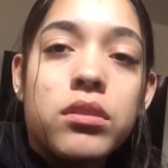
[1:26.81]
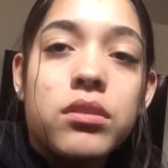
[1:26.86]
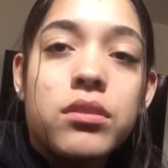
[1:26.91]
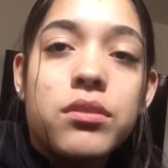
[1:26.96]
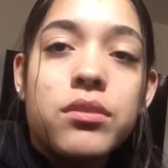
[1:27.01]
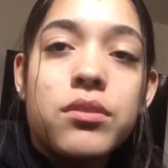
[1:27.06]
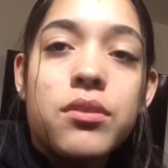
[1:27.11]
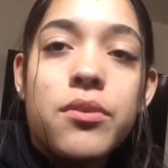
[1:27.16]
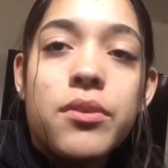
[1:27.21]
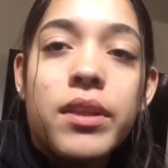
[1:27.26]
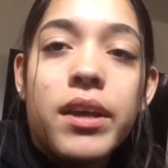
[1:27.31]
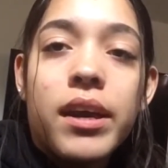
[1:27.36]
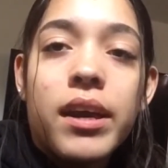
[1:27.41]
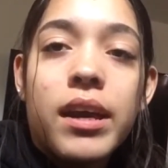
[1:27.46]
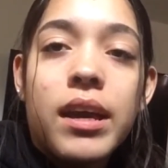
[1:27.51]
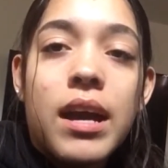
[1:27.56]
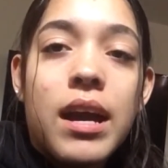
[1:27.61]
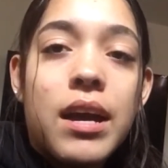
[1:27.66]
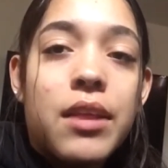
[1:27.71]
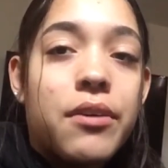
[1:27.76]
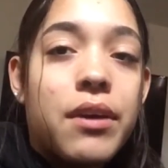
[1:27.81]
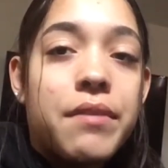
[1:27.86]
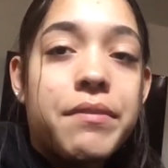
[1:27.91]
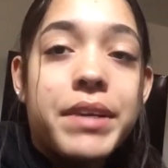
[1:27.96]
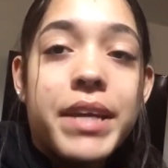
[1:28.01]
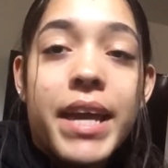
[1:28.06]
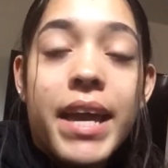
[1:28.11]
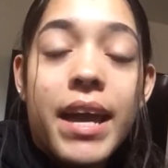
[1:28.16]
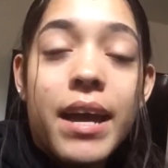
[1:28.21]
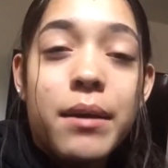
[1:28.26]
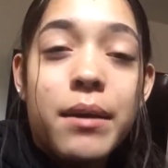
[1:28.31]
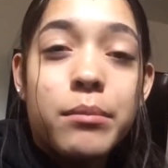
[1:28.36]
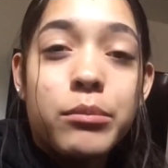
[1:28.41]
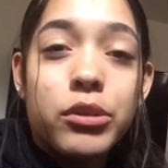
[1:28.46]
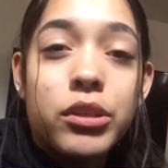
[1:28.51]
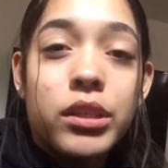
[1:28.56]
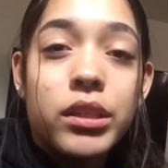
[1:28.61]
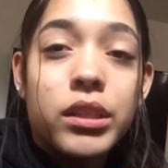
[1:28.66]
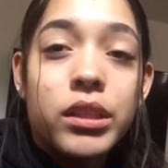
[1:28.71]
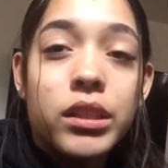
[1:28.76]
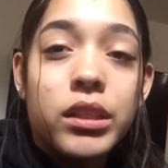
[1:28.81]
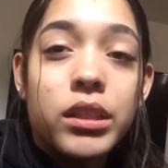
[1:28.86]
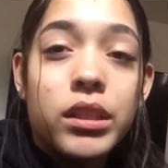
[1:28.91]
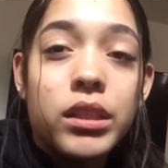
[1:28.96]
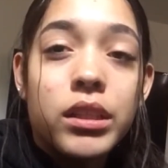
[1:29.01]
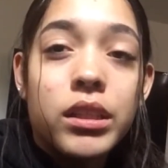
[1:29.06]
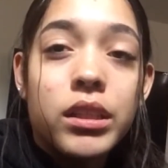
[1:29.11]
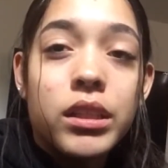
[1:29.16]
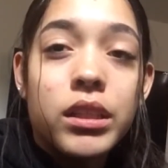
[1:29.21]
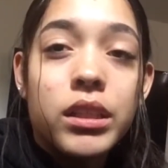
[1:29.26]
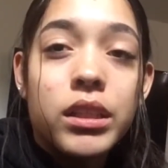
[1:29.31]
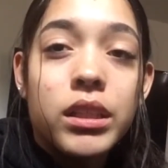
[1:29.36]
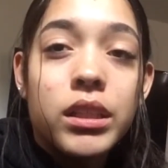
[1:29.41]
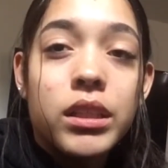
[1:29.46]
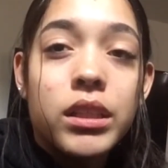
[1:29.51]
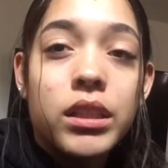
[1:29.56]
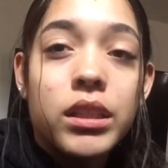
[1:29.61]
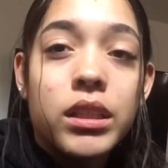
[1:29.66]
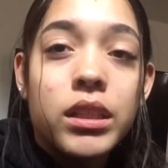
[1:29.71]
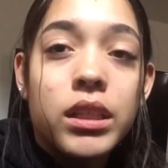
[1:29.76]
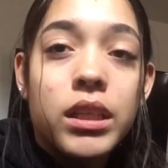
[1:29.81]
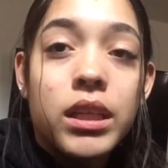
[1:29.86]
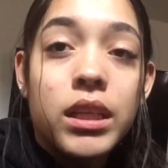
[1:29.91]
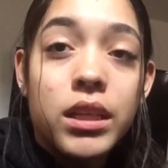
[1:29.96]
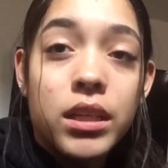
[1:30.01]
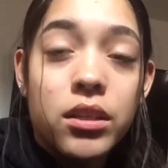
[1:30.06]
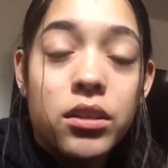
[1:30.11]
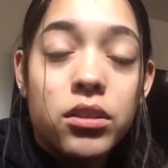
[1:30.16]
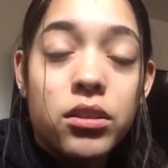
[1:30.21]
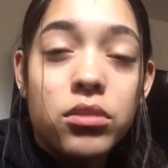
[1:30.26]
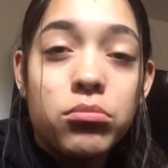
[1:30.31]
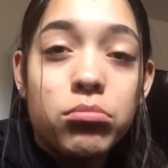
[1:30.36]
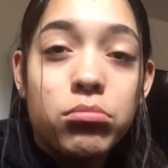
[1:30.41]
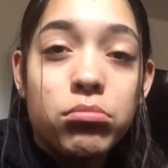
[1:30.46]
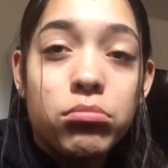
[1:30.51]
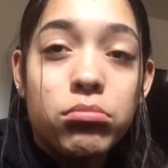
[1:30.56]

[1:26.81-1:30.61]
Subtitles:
so like I don't have a camera here,